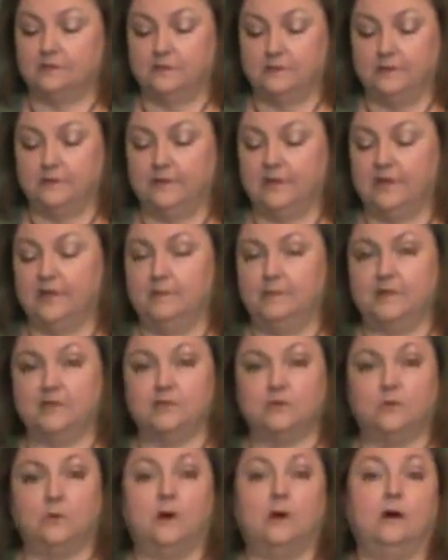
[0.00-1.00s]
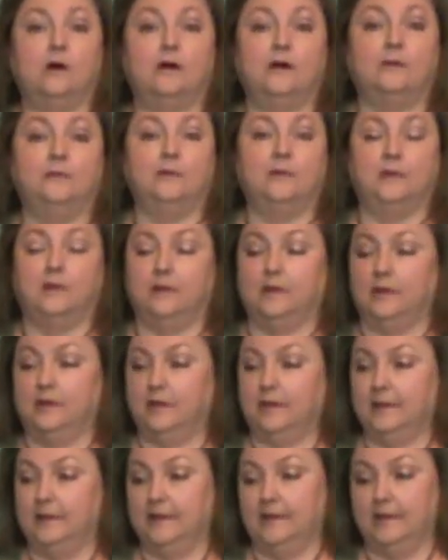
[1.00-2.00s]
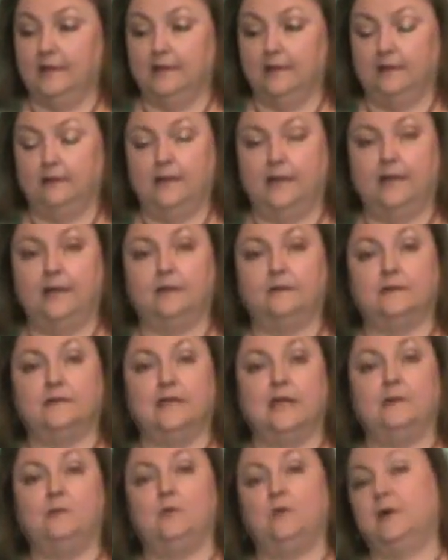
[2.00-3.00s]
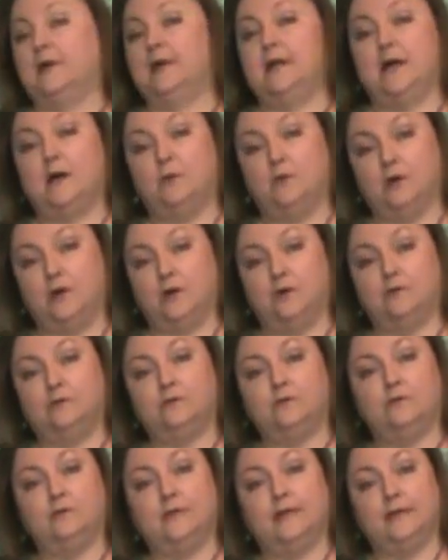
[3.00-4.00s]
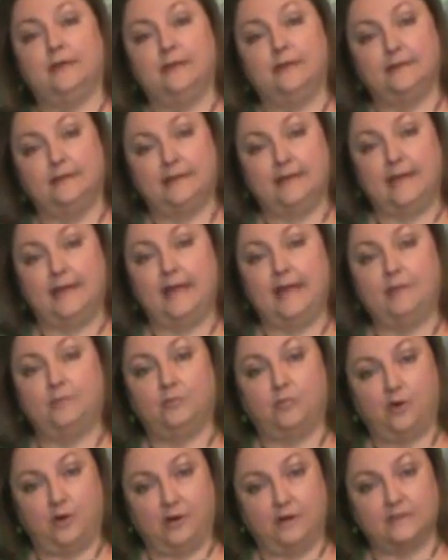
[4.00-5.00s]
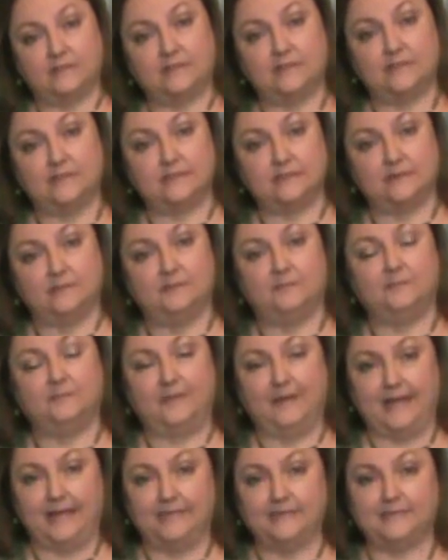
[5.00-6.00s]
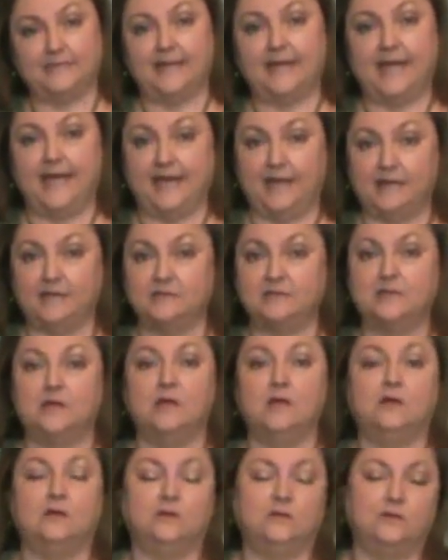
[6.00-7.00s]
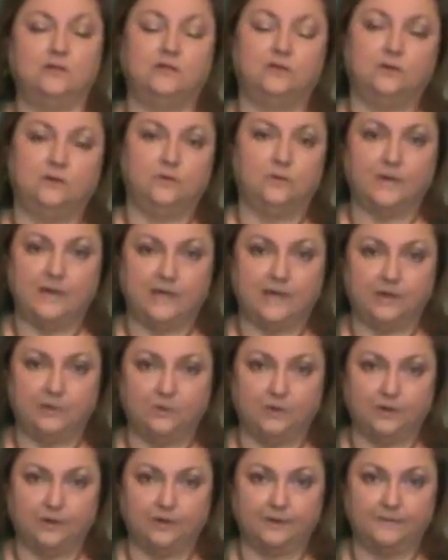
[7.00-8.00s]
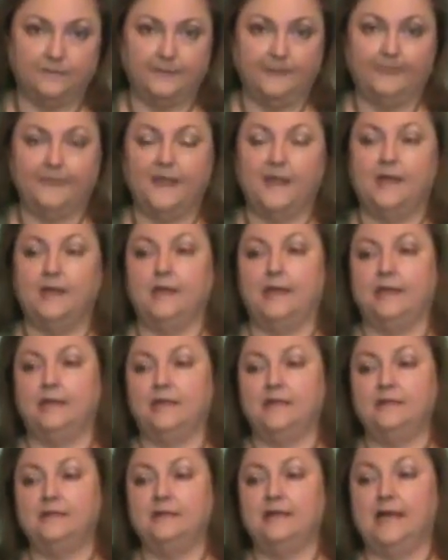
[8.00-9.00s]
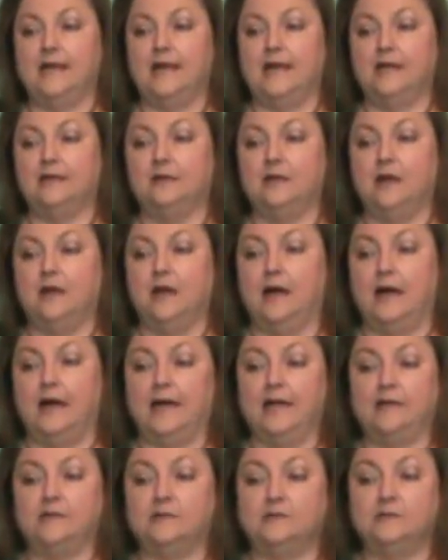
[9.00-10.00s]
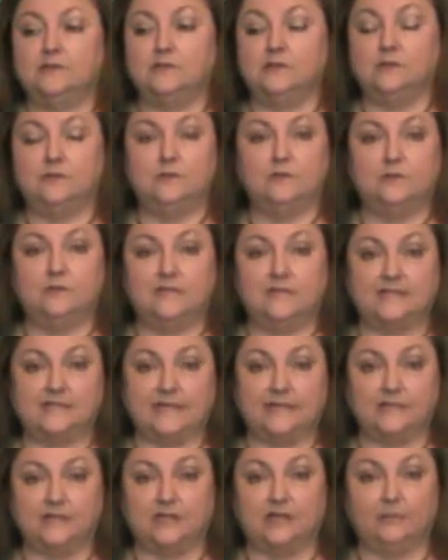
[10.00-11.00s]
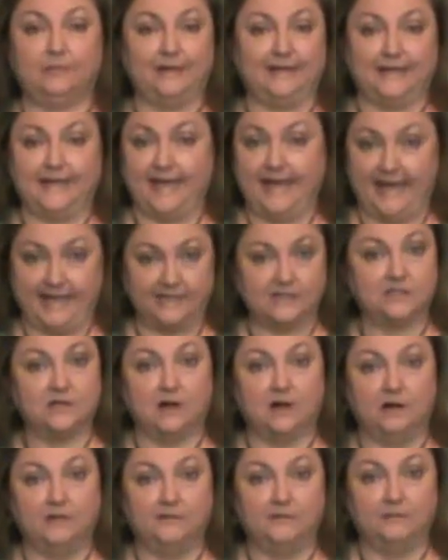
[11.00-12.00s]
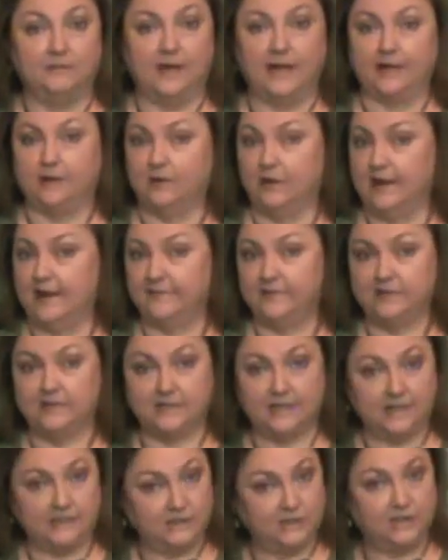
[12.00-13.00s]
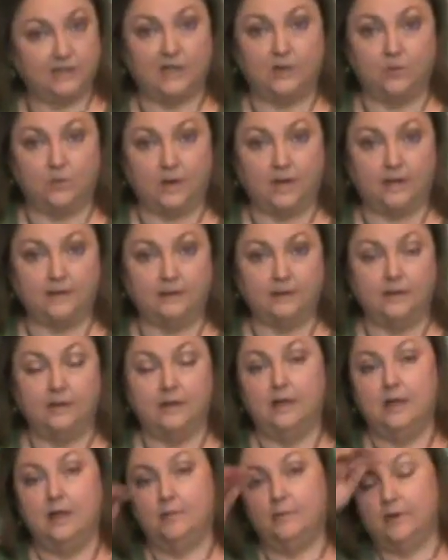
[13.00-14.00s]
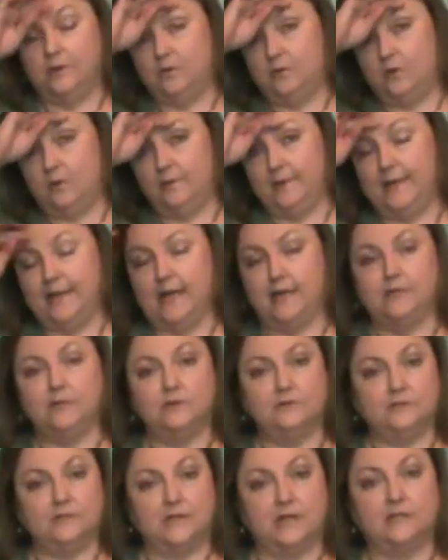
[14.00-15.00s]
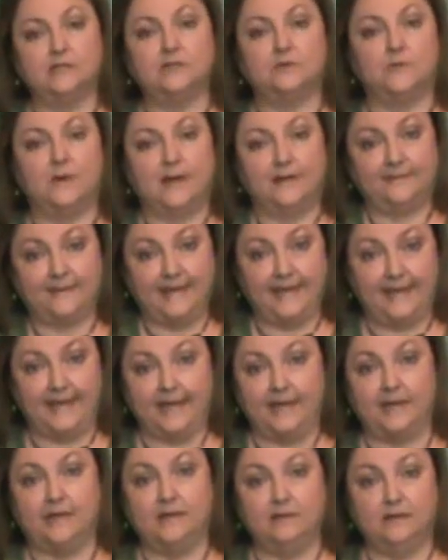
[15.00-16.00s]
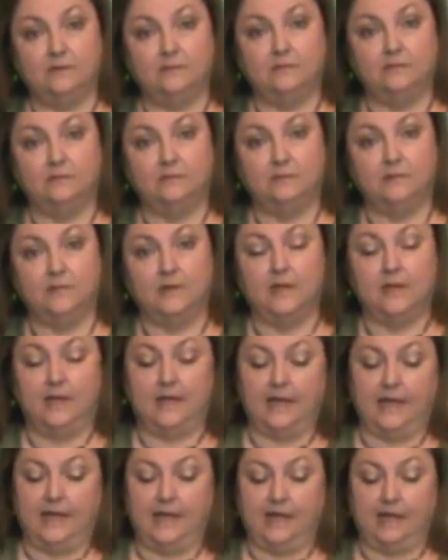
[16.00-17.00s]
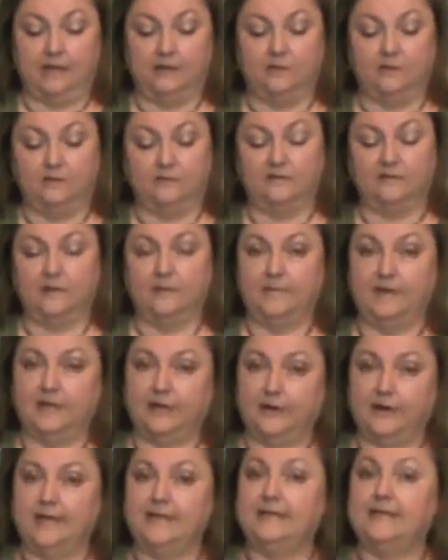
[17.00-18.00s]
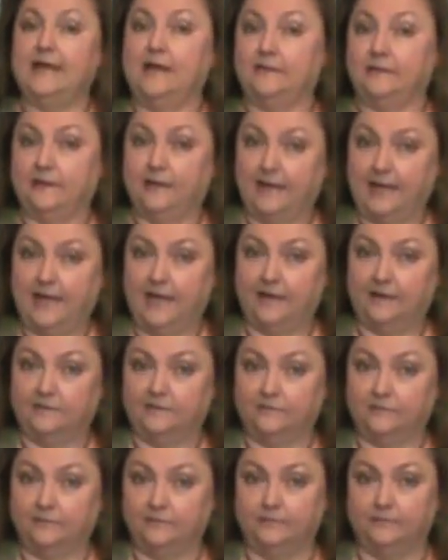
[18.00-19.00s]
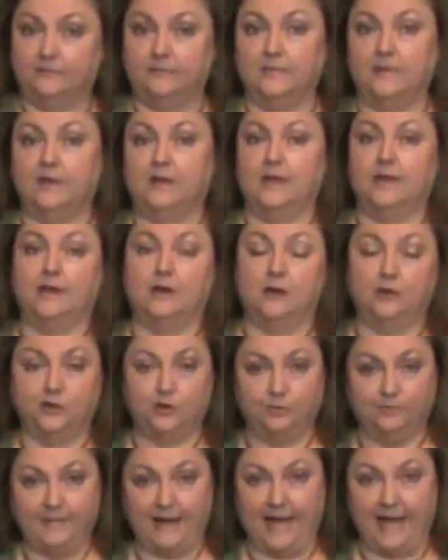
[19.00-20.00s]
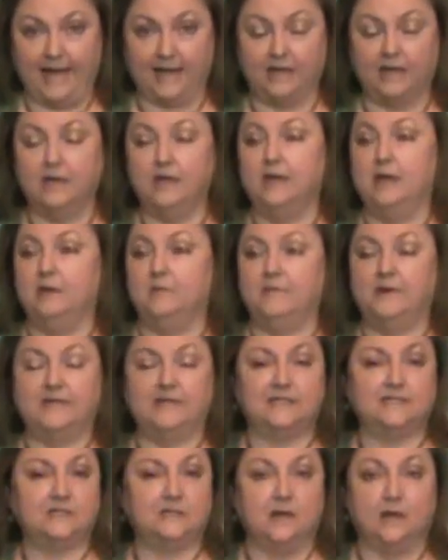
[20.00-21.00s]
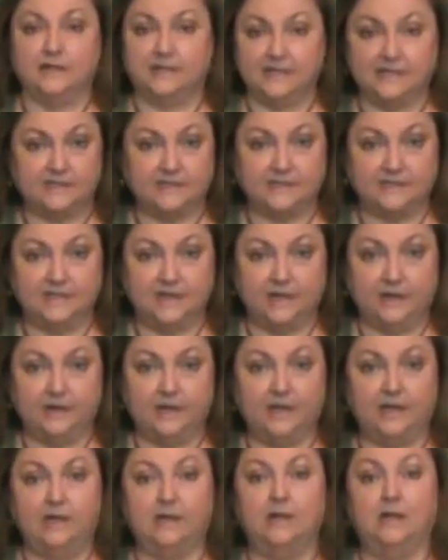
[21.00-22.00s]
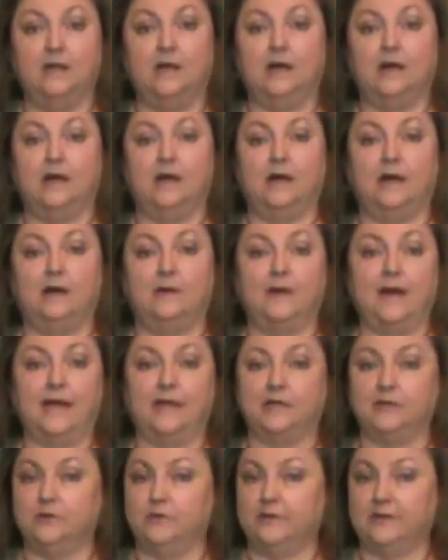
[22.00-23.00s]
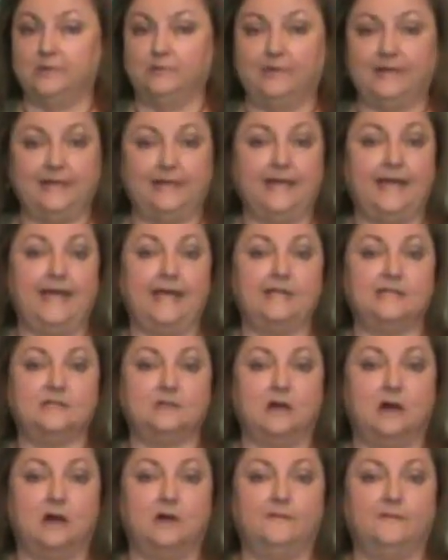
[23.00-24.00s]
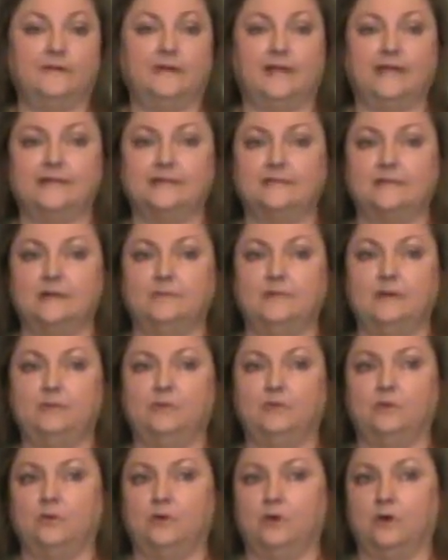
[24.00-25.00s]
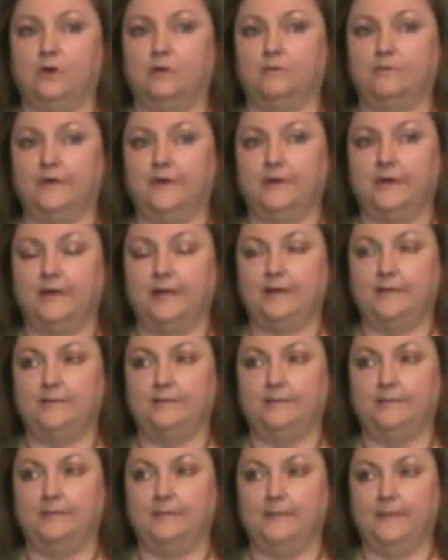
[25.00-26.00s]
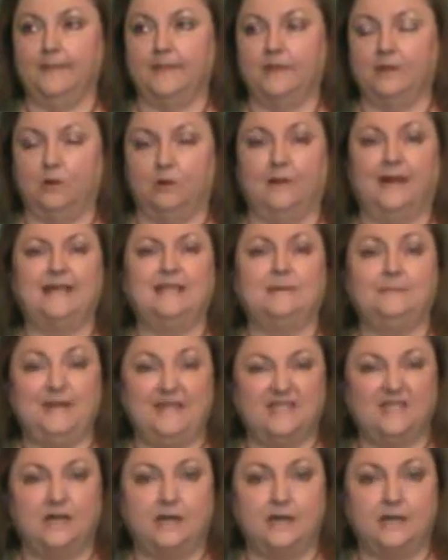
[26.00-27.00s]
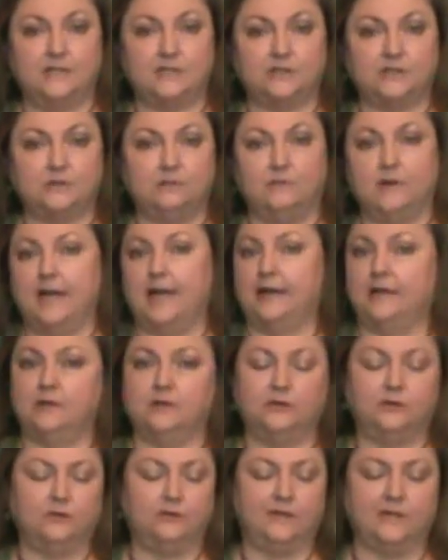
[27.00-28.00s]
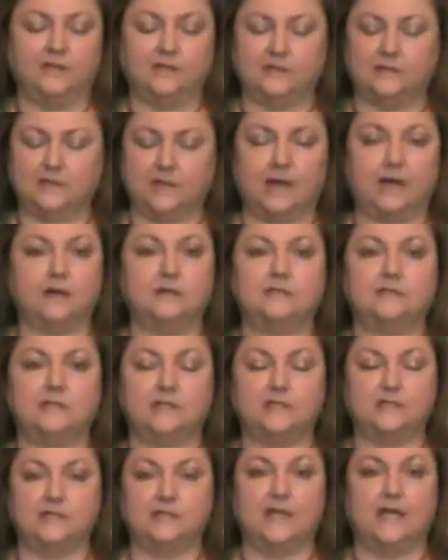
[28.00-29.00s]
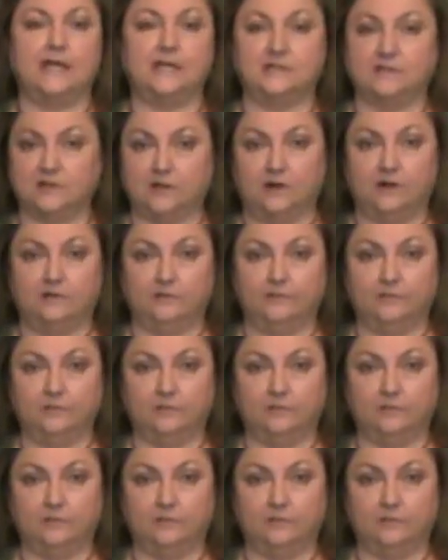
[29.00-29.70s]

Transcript: you come as you are, lay on the table, and I will go through the hand process of placing hands to do the Reiki work. And in that, I can do the session completely hands off. I don't have to touch anyone. But normally I do touch around the head and through the stomach area and down the legs and on your back. But it's not necessary. I can do it completely hands off. Like some people who are don't like to be touched, I can do the entire session hands off.